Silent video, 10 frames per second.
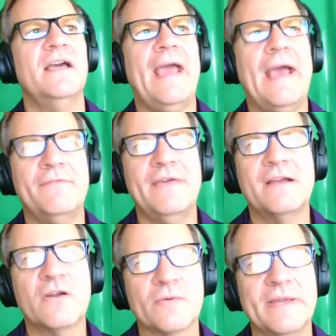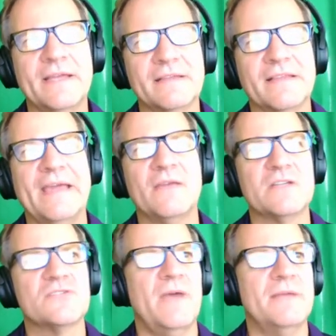Have a Korean
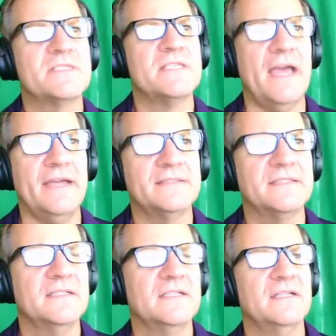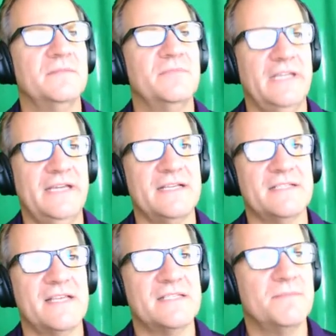language website, please.
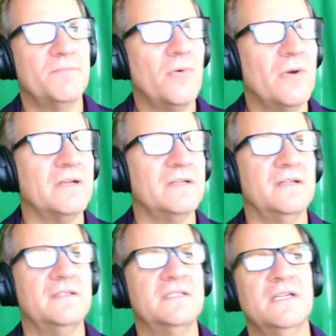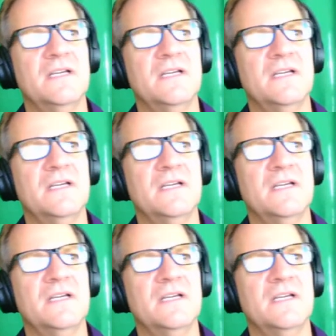That's important.